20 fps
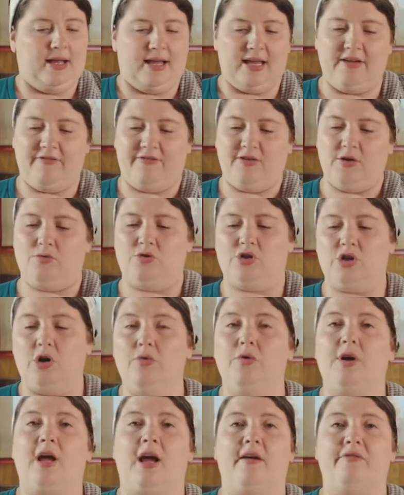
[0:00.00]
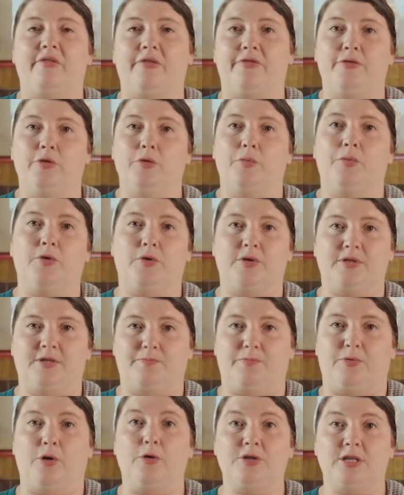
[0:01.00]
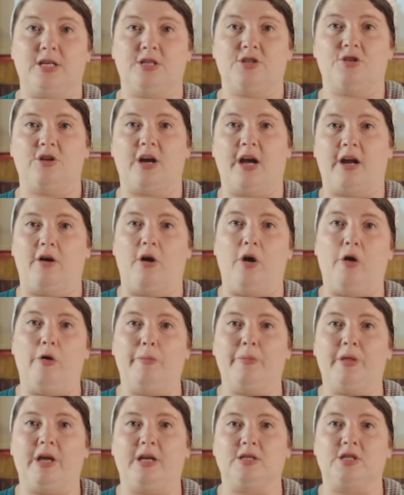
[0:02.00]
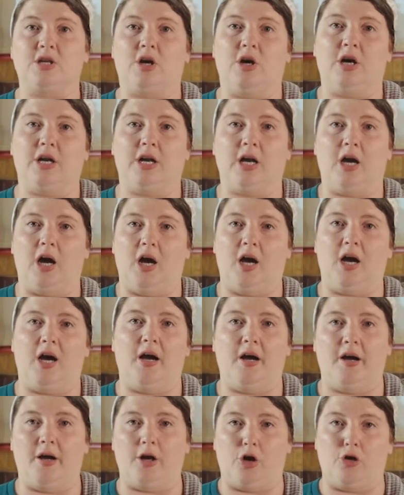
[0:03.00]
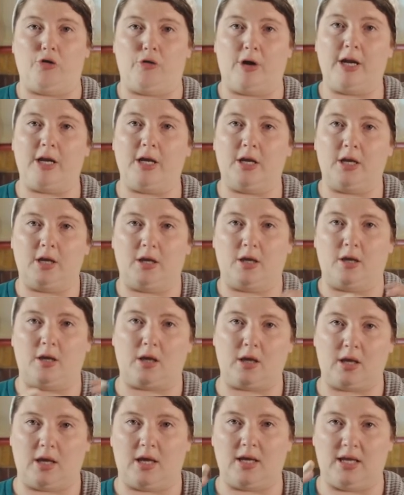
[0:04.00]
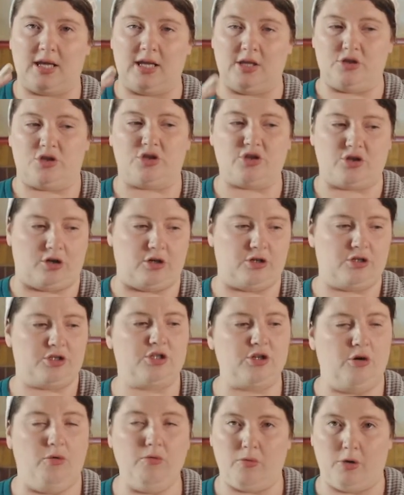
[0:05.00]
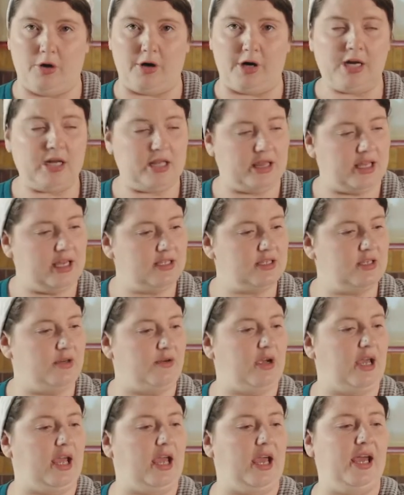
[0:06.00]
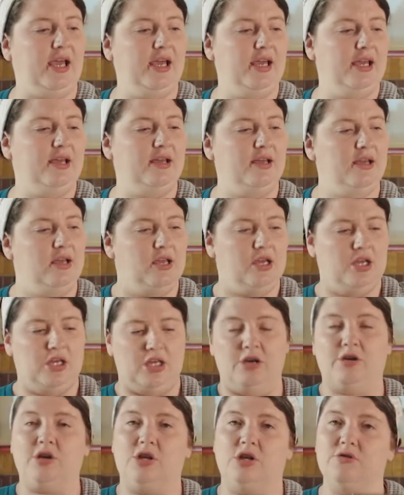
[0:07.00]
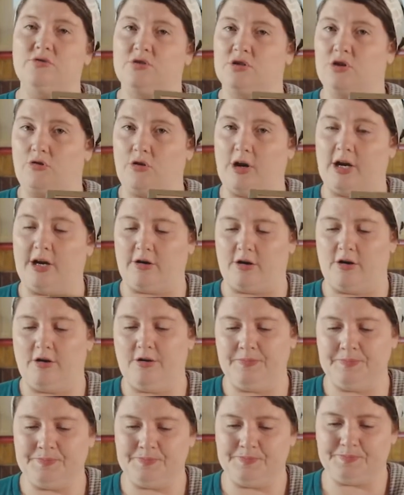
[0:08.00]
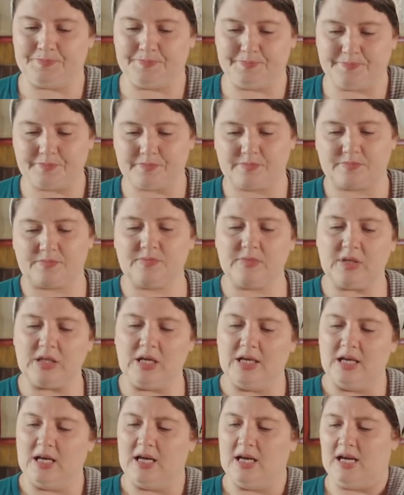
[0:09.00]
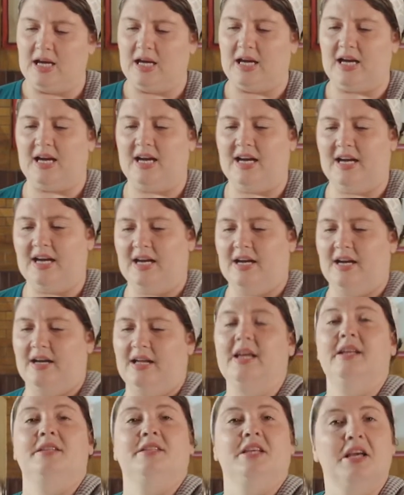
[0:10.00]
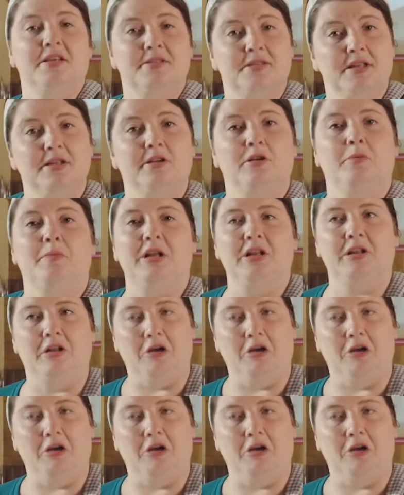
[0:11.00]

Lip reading: if you don't have a food processor at home that's got a grating insert, don't worry, that's okay. You can use a grater. It takes a little bit